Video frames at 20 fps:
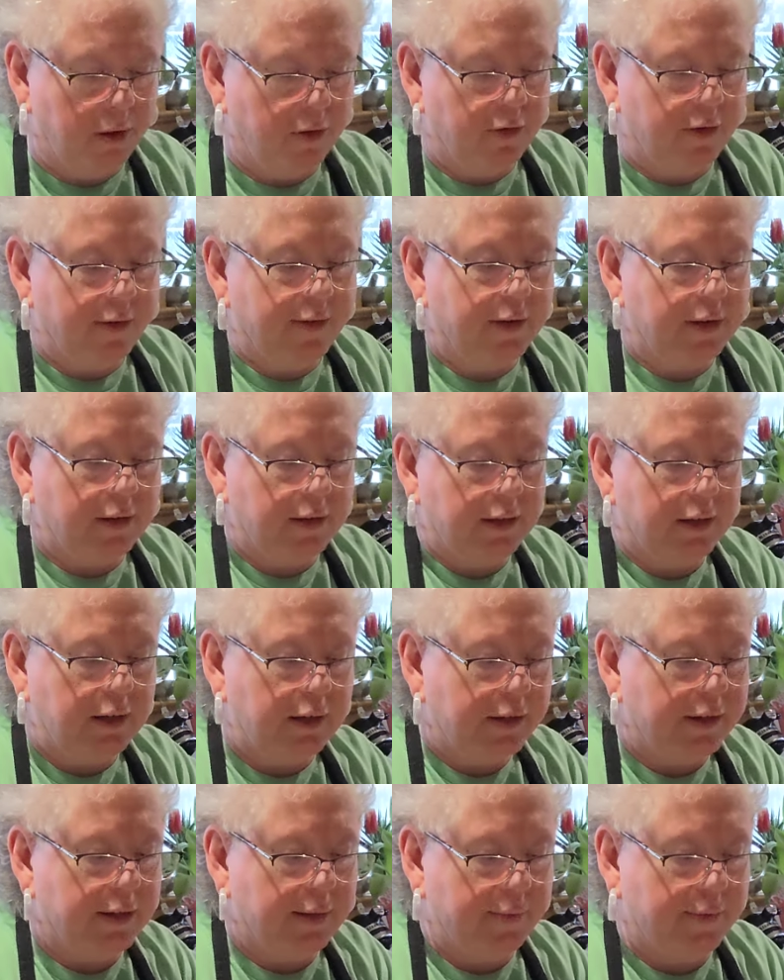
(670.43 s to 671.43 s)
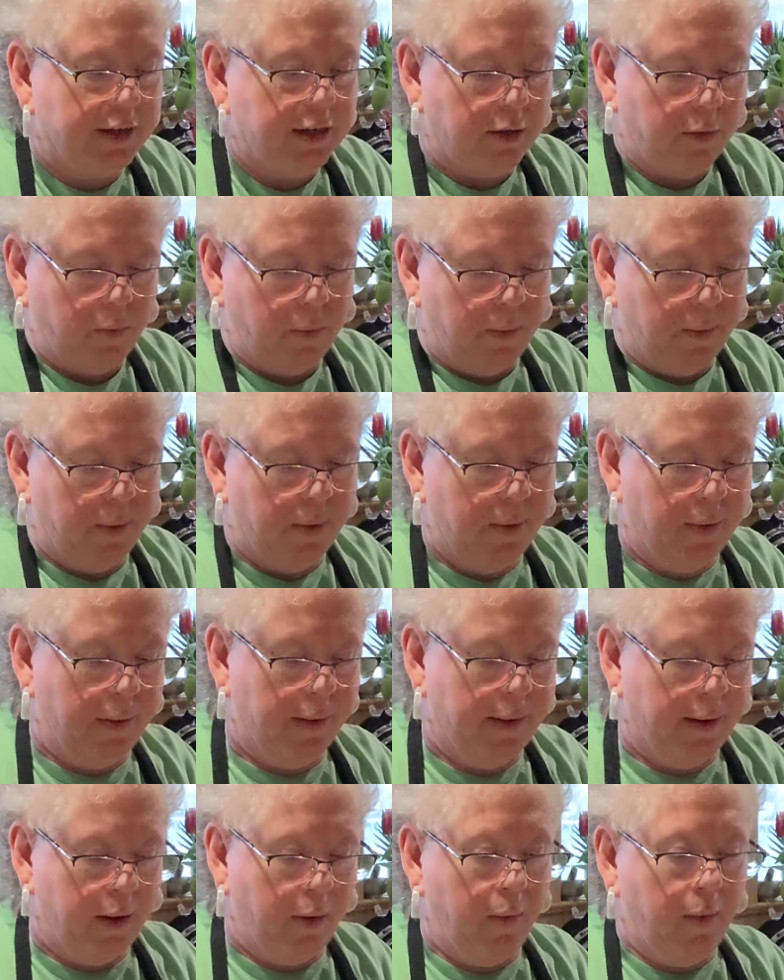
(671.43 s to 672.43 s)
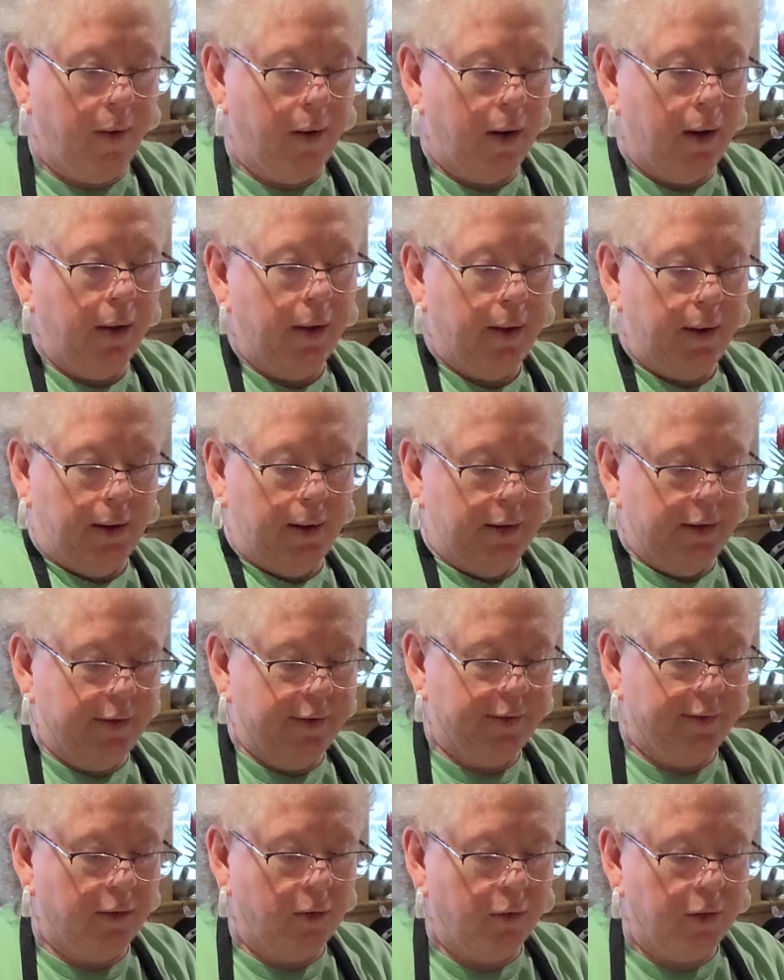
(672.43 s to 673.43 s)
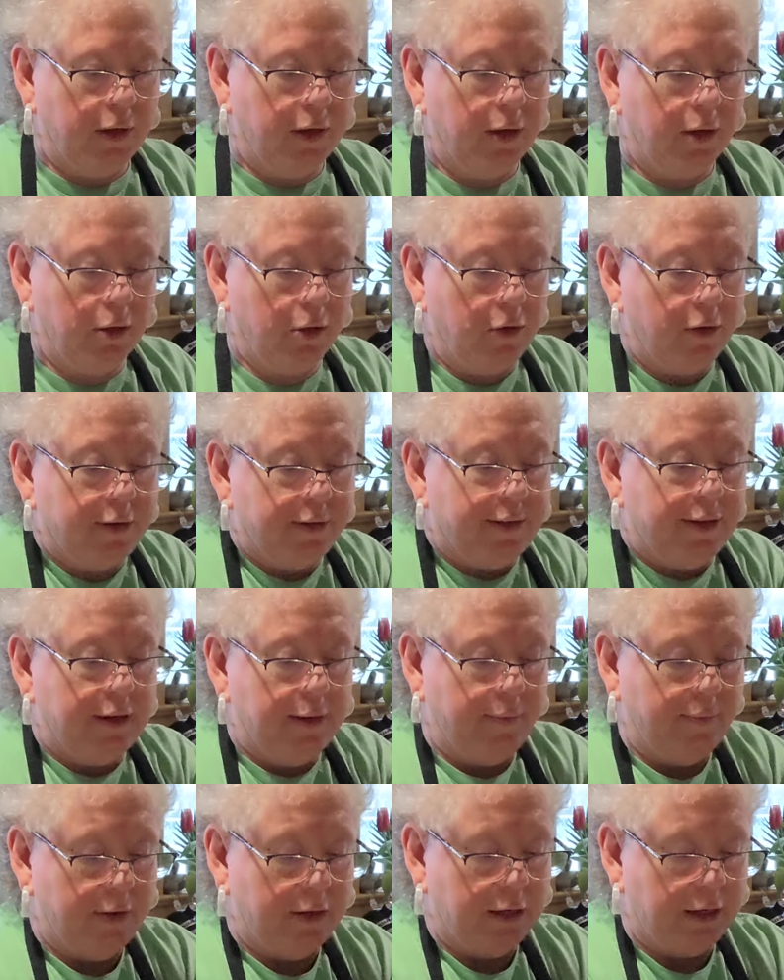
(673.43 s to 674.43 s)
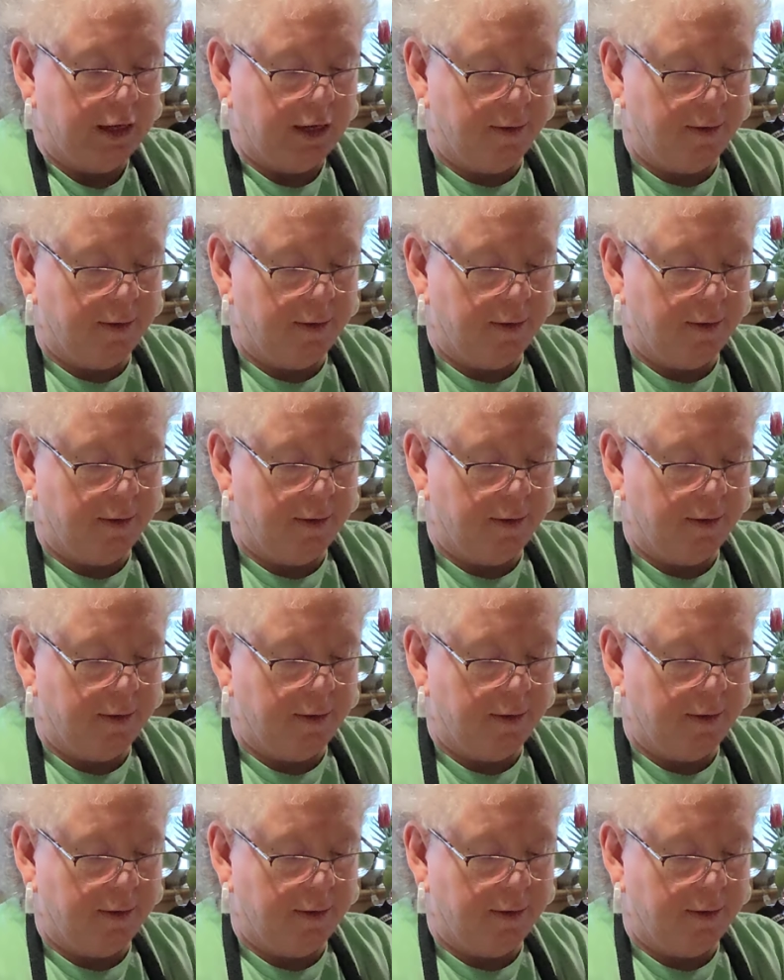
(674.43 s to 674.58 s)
put just a little divot so that it cooks evenly.